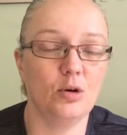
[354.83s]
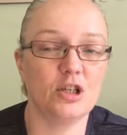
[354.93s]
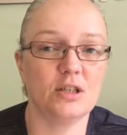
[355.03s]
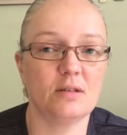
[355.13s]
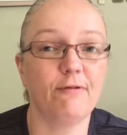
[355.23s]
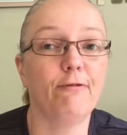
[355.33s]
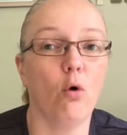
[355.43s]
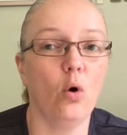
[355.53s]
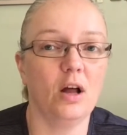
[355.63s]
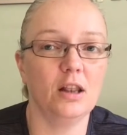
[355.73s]
which is
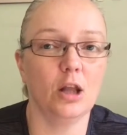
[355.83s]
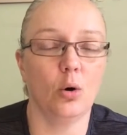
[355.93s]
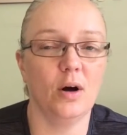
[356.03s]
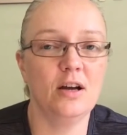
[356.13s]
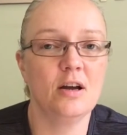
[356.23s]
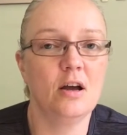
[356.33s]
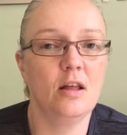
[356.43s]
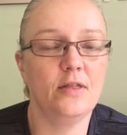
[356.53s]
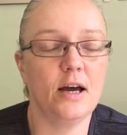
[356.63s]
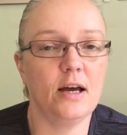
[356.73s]
4 lower
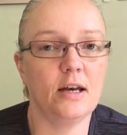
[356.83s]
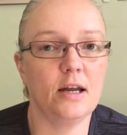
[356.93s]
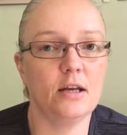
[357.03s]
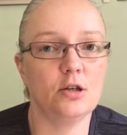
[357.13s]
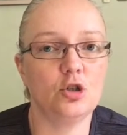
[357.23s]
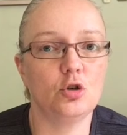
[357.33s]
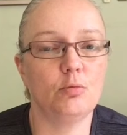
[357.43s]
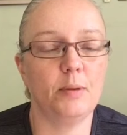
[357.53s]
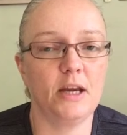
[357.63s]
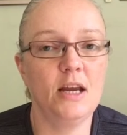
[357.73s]
than it
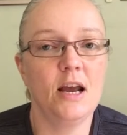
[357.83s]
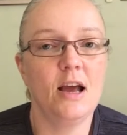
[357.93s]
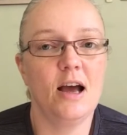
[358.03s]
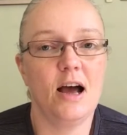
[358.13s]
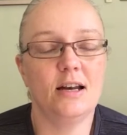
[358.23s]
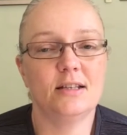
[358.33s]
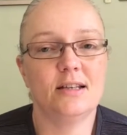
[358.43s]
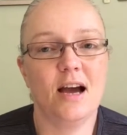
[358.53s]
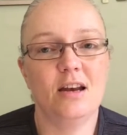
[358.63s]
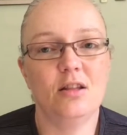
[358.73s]
should be, I
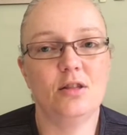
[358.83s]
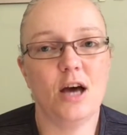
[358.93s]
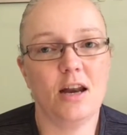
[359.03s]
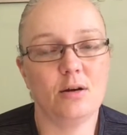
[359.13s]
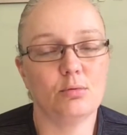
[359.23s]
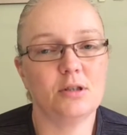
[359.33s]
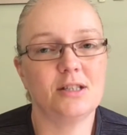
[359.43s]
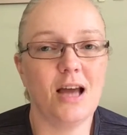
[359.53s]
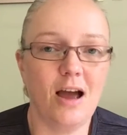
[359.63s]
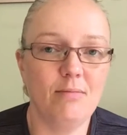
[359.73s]
decided that it was
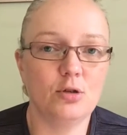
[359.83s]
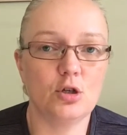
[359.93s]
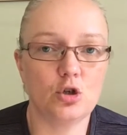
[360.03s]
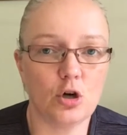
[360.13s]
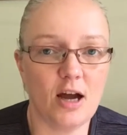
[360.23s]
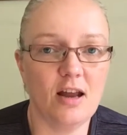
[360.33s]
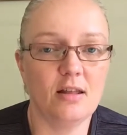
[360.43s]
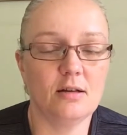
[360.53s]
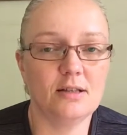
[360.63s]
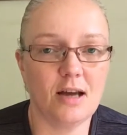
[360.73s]
time to try
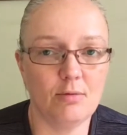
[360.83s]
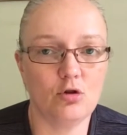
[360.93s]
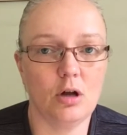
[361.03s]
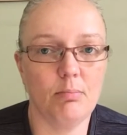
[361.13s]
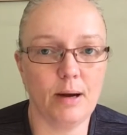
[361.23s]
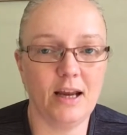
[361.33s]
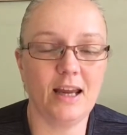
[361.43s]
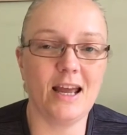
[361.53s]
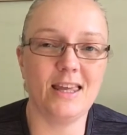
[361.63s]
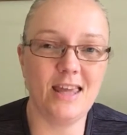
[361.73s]
the time trial
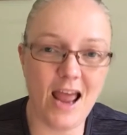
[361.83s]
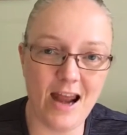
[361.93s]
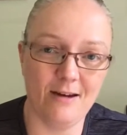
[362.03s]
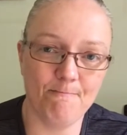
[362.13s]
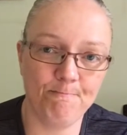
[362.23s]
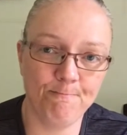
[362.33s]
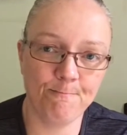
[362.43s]
bike again.